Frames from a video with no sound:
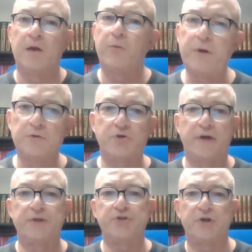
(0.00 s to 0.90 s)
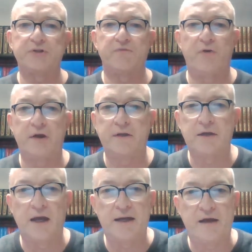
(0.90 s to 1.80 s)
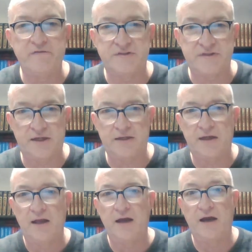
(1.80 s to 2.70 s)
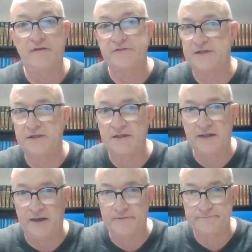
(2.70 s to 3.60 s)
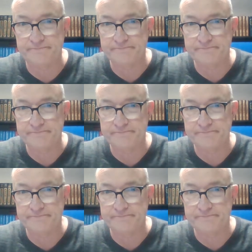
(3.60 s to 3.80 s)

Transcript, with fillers: We don't try to justify it. God, I've sinned. I've sinned again.